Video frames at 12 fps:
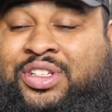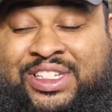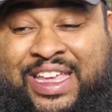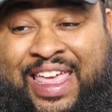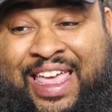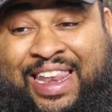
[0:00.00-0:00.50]

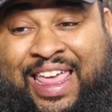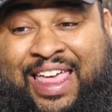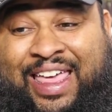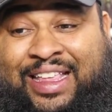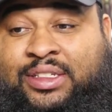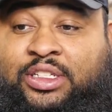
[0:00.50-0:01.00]

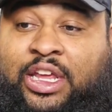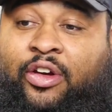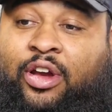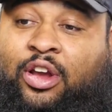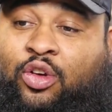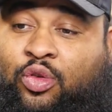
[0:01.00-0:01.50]
jealous,
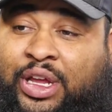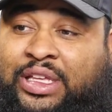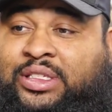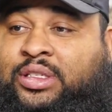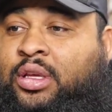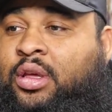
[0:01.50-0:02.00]
Darren
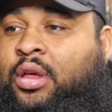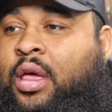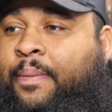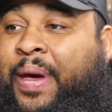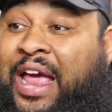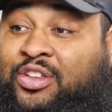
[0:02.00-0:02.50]
Criss,
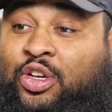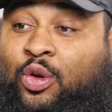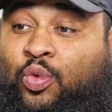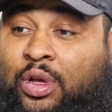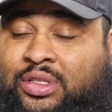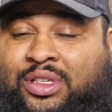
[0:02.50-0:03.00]
Patrick
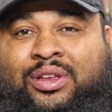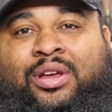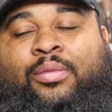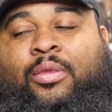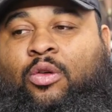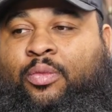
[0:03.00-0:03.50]
Wilson,
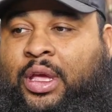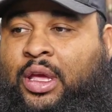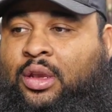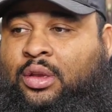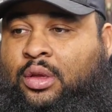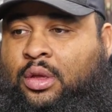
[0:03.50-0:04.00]
come on, man.